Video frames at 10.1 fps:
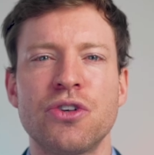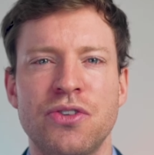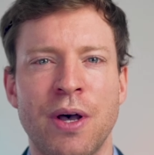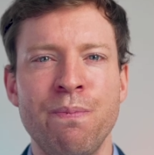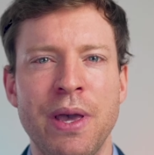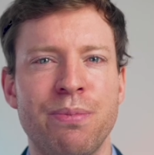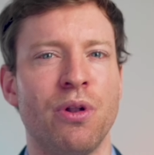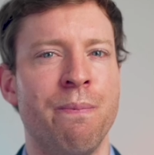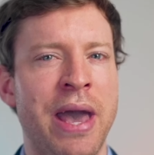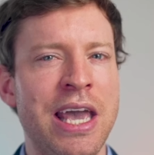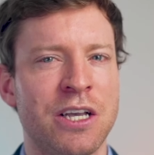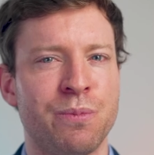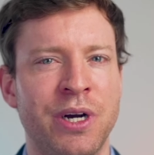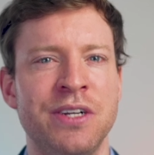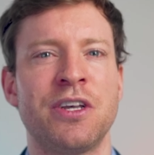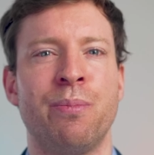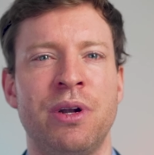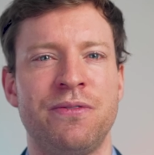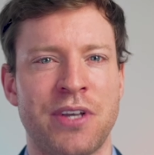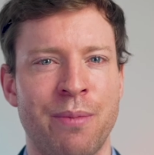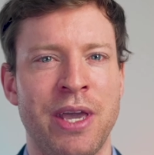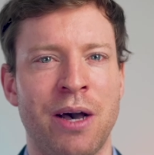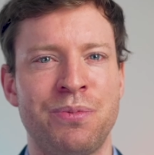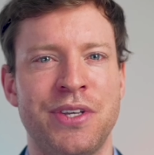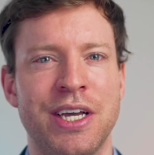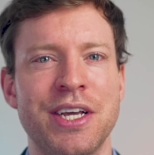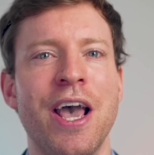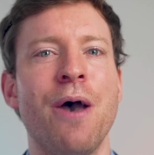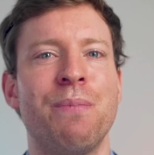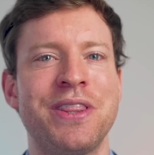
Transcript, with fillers: So some people may experience a bit of tummy upset,